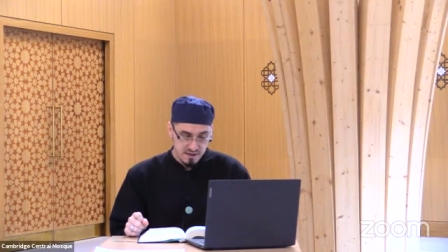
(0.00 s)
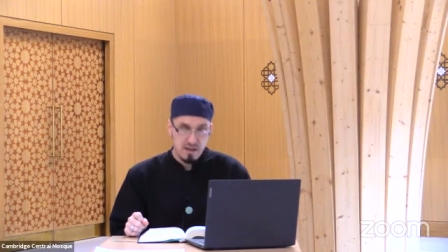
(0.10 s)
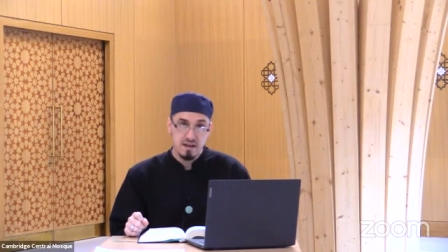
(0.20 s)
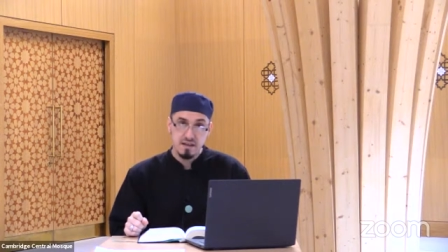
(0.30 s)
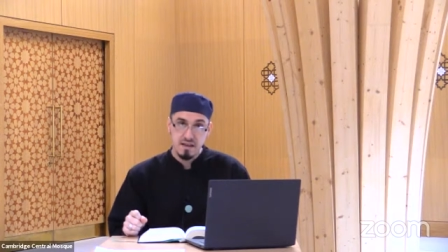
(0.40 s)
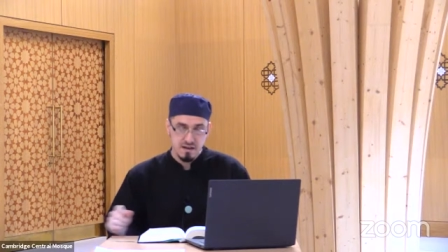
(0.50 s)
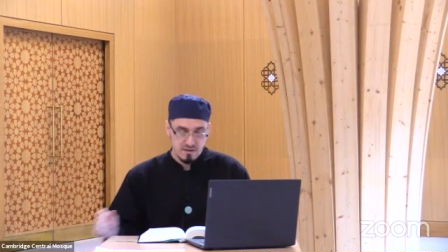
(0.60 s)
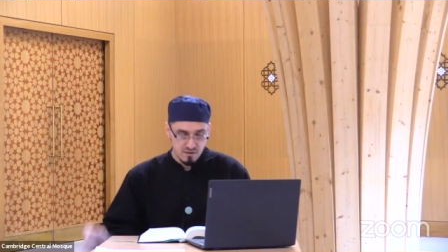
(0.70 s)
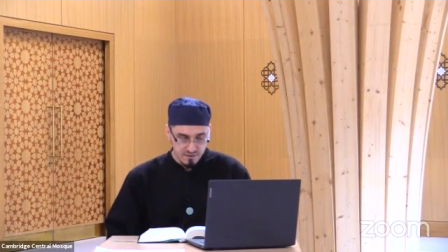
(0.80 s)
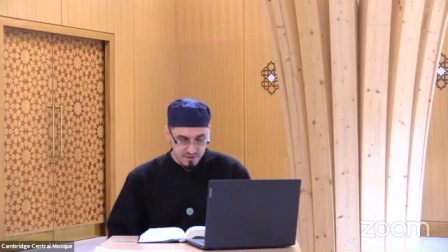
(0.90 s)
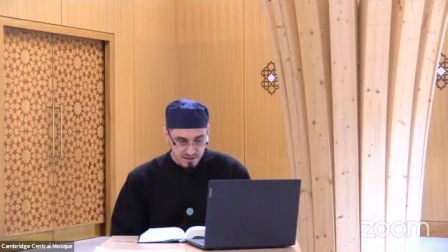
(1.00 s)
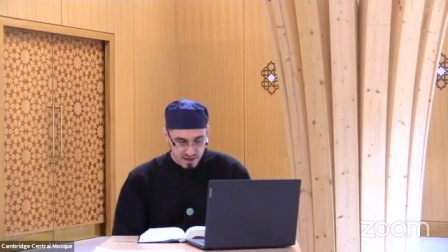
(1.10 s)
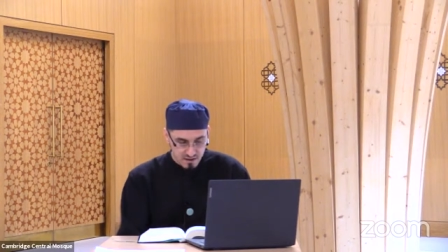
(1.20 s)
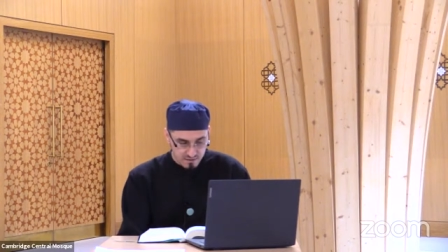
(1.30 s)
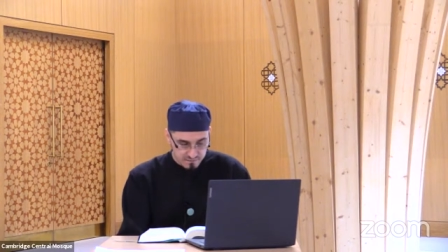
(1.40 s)
And again, on the
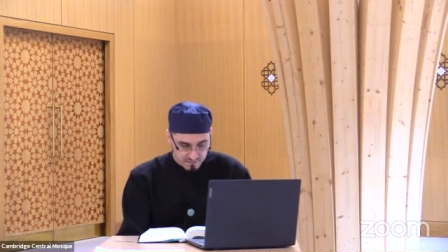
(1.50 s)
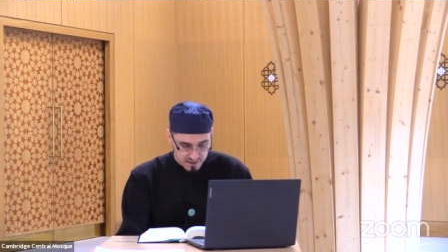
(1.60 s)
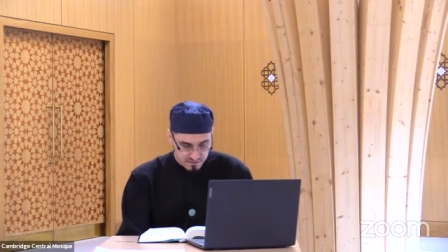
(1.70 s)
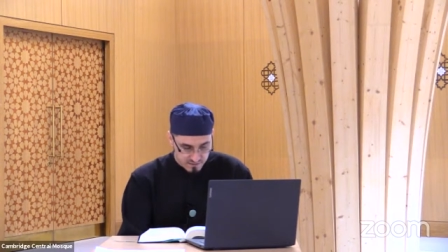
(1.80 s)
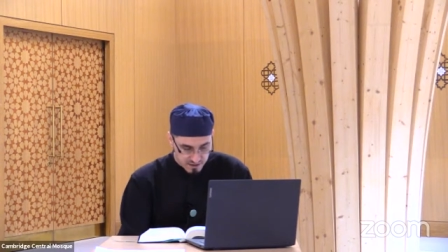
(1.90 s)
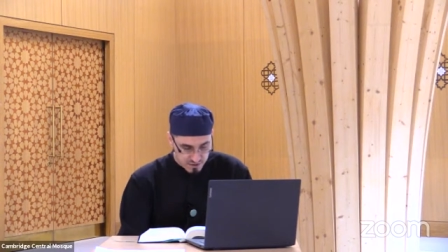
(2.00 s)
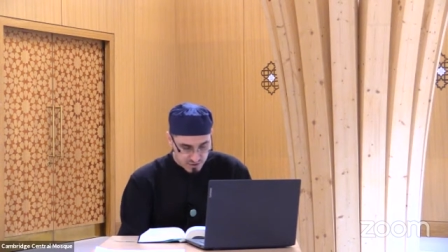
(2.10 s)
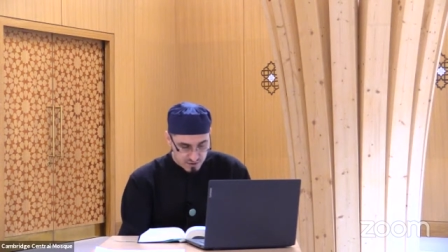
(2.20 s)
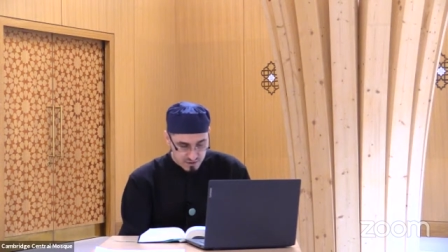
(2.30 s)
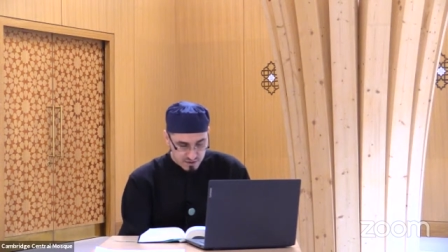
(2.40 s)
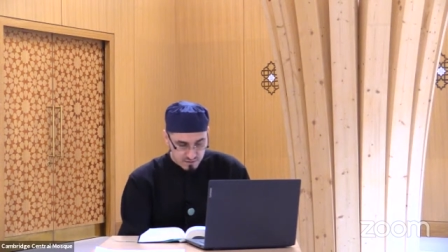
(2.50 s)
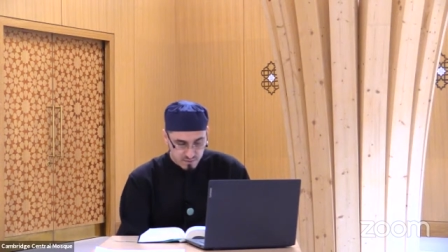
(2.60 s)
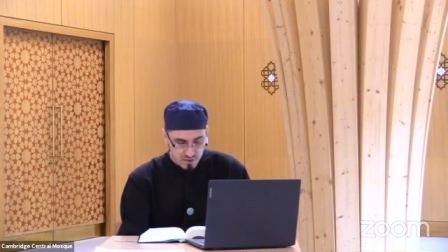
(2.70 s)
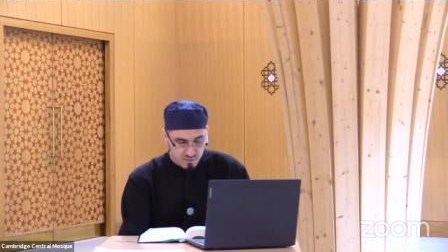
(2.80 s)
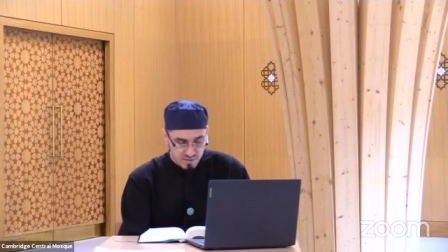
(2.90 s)
day of resurrection,
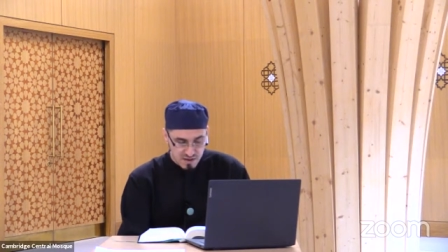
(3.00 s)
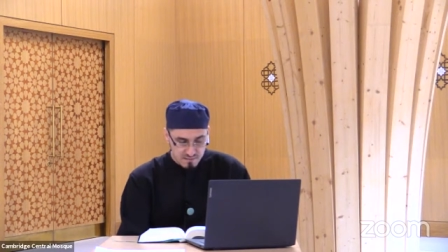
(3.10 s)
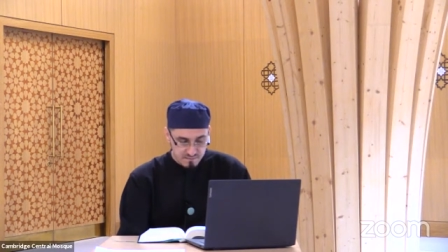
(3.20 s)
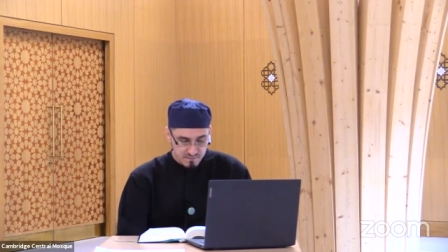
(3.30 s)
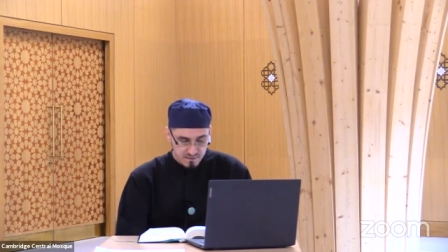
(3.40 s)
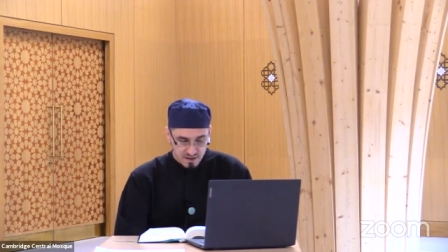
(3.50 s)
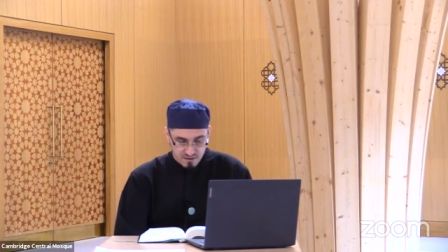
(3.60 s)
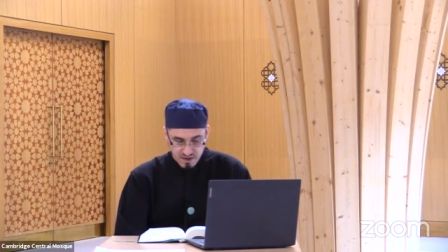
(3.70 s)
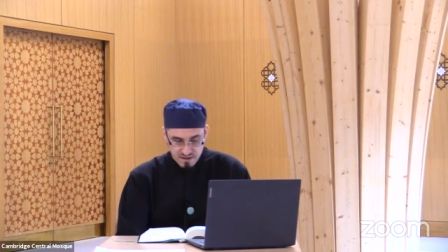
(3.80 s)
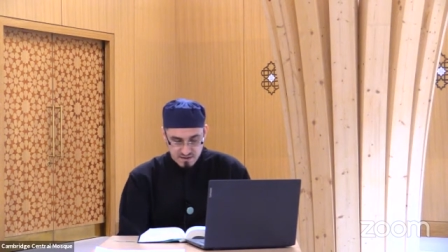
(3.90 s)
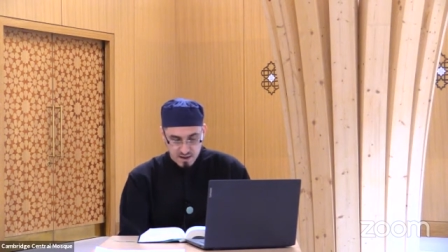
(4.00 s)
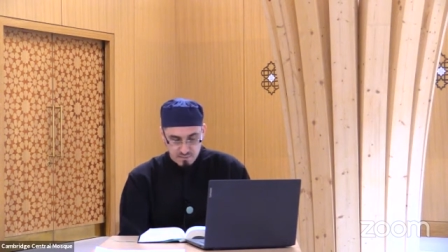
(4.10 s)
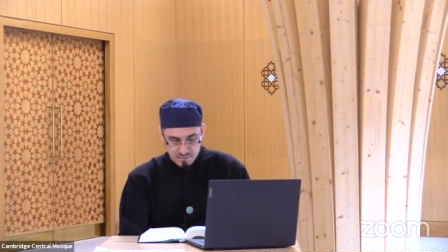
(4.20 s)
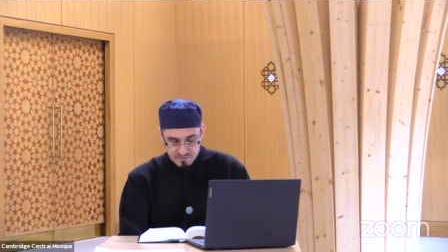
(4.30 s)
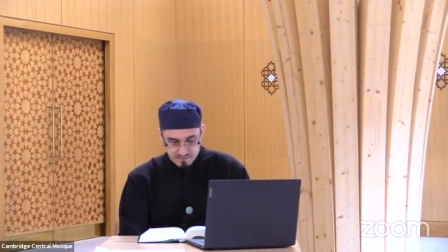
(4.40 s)
will you be raised
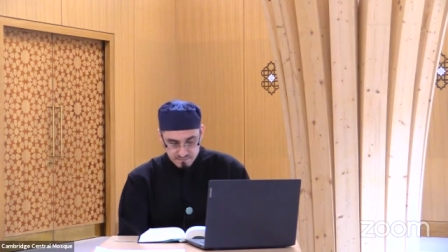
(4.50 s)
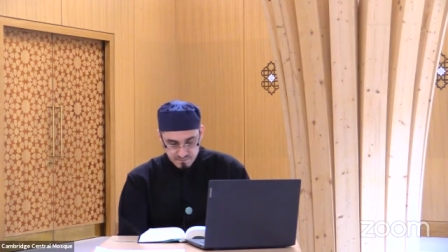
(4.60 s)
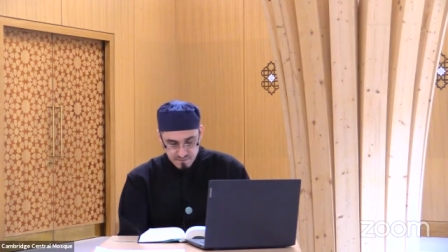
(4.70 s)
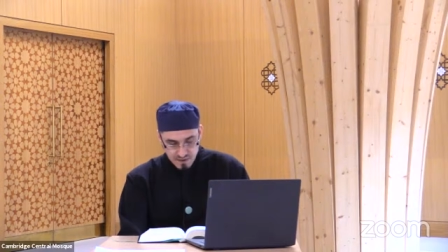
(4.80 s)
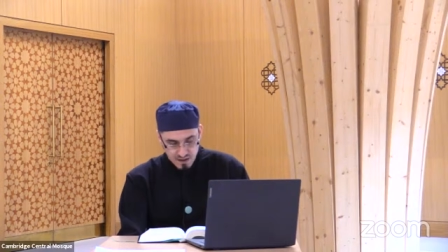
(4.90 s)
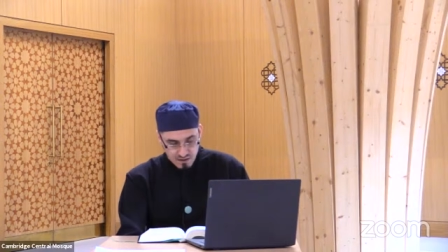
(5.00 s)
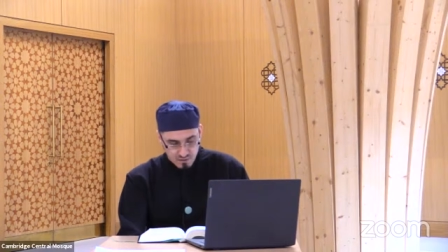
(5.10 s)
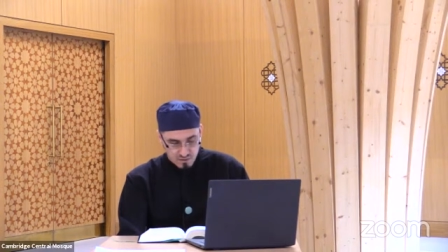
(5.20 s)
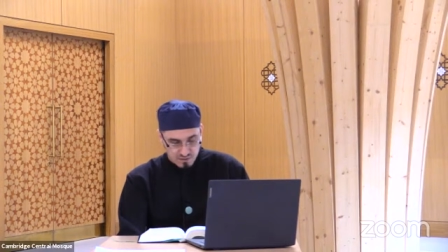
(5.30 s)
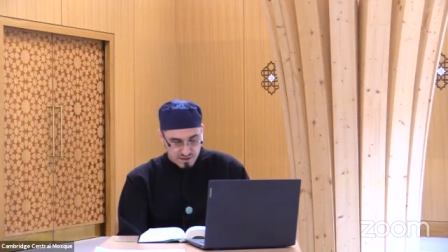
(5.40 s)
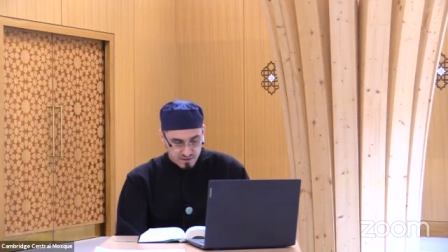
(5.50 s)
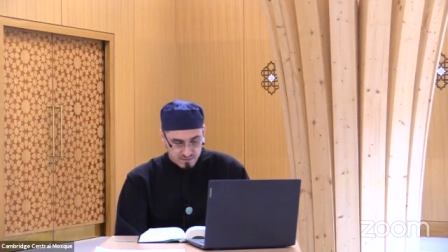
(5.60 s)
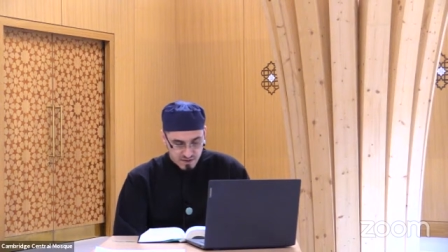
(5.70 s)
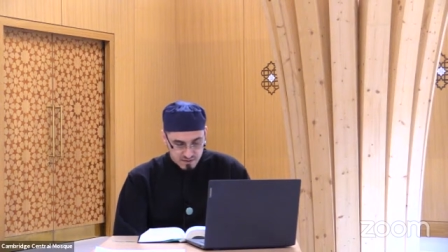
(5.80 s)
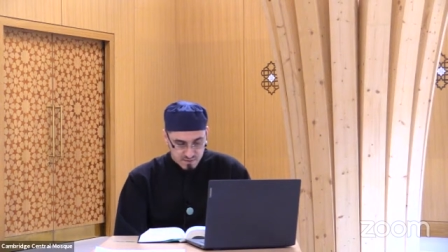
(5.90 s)
up. Or on the day
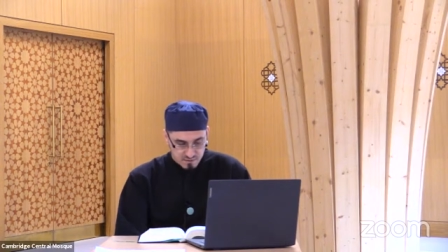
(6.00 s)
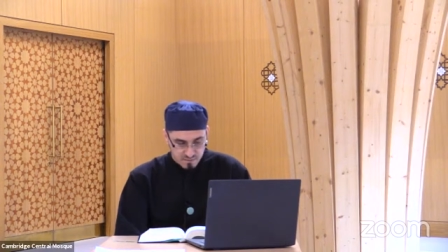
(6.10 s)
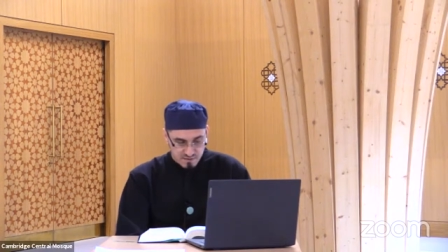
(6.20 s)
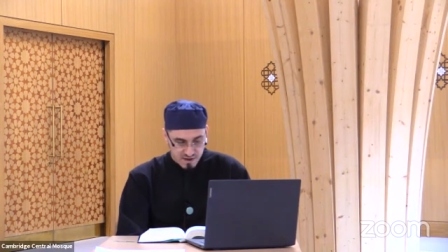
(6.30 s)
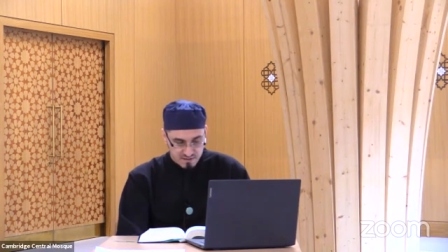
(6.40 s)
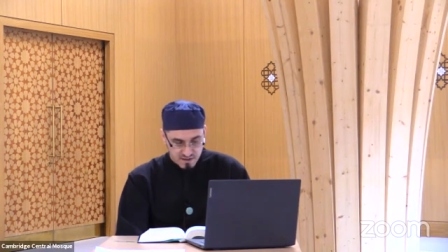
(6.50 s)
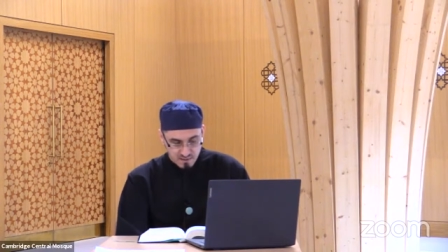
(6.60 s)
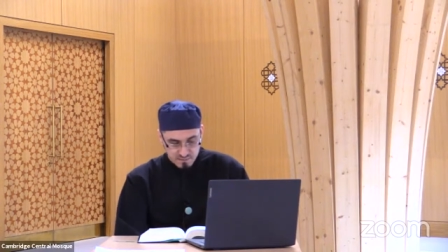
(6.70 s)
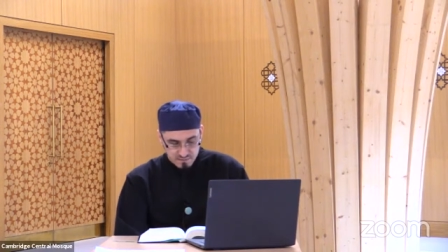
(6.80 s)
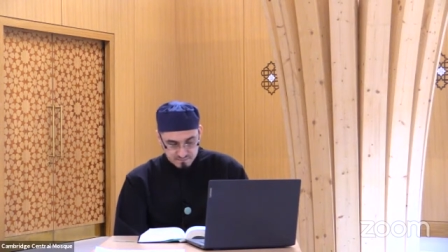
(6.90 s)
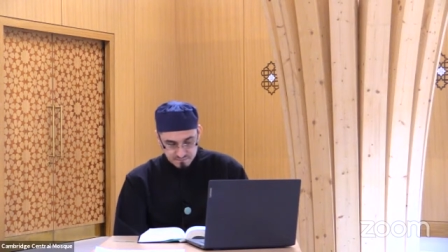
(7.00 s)
of judgment, you'll be raised up.